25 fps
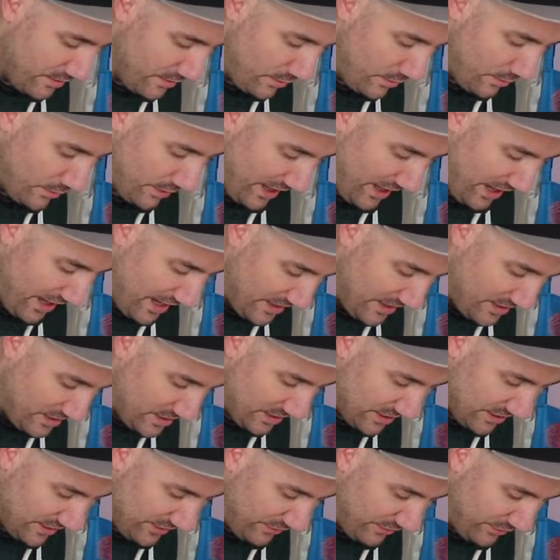or
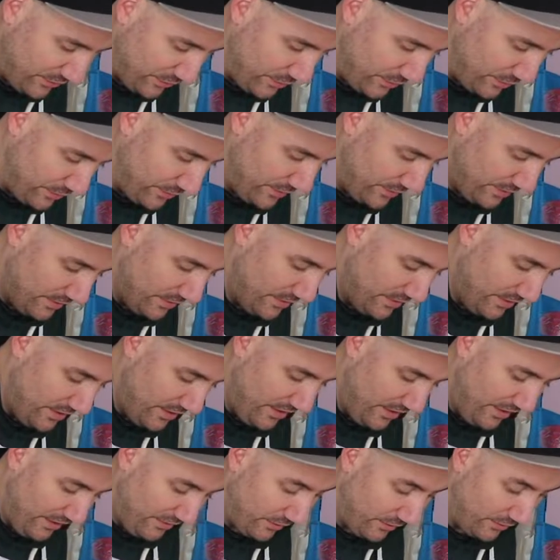catching at all.
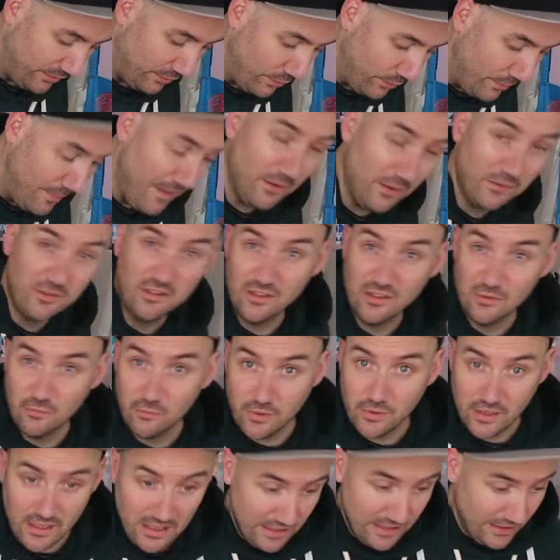So it's all melting
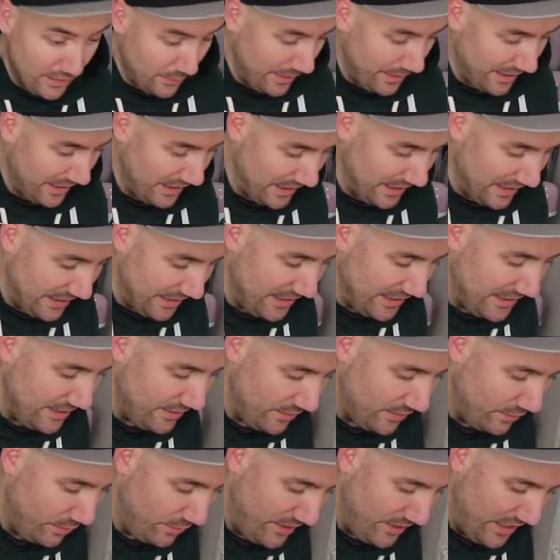really quickly
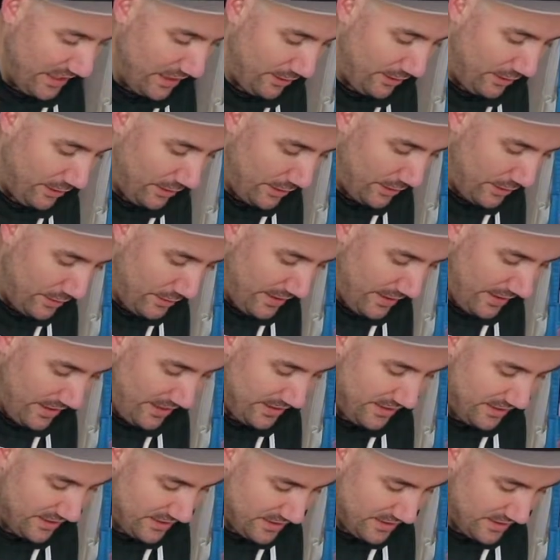on that low
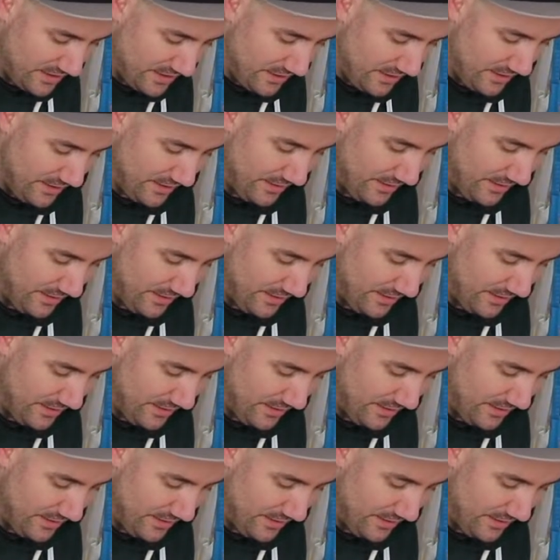heat.